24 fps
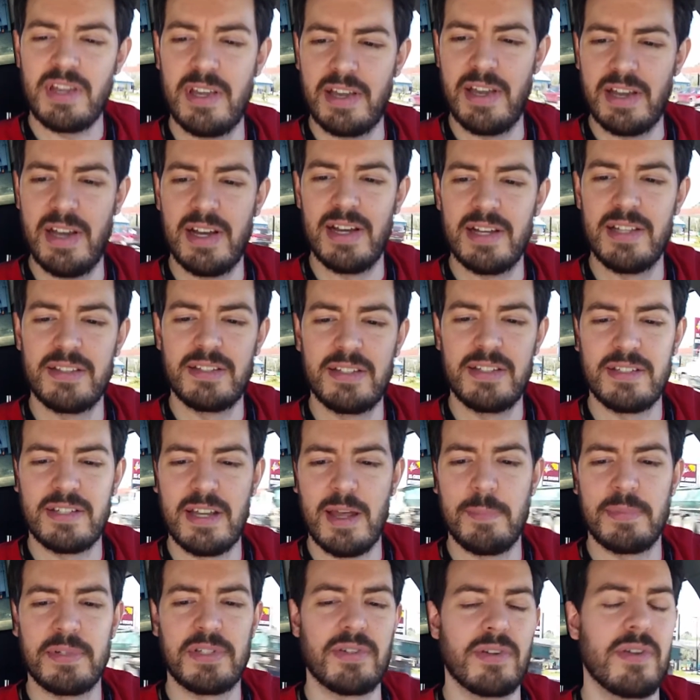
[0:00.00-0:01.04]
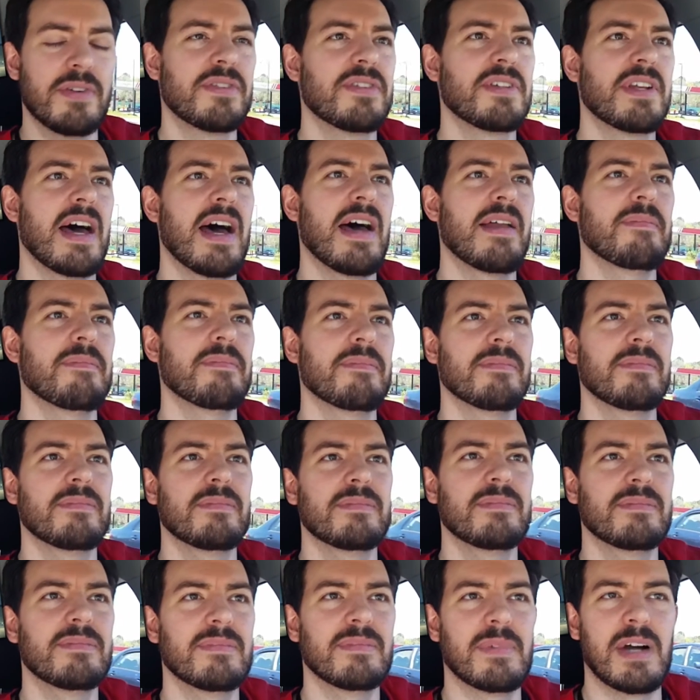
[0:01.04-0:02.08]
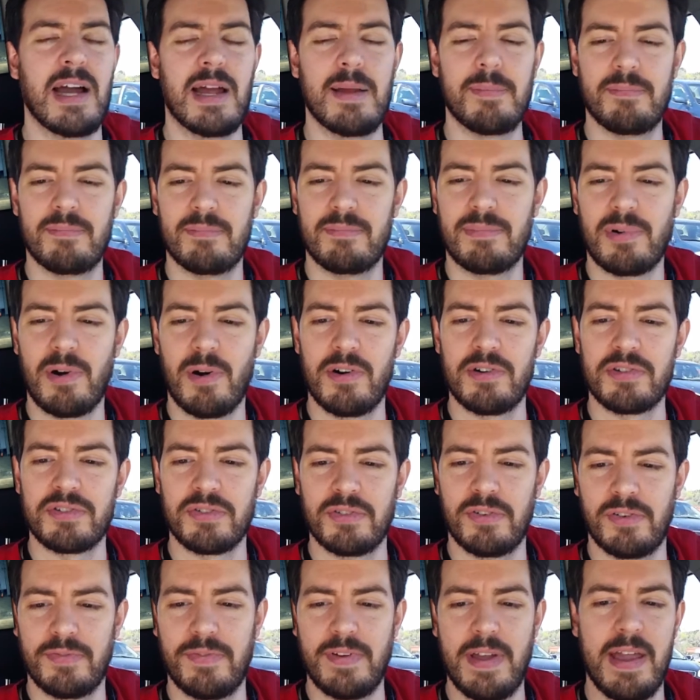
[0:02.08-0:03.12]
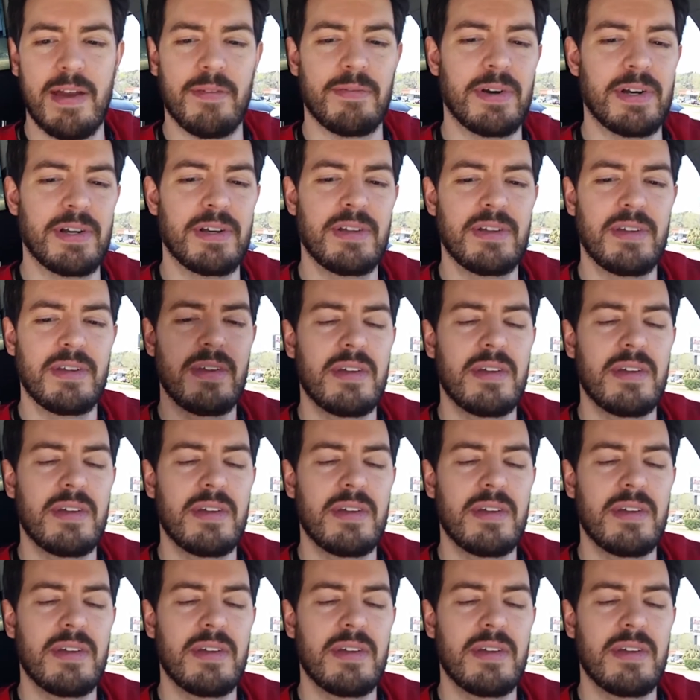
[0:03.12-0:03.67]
Yeah, this episode's not my personal favorite.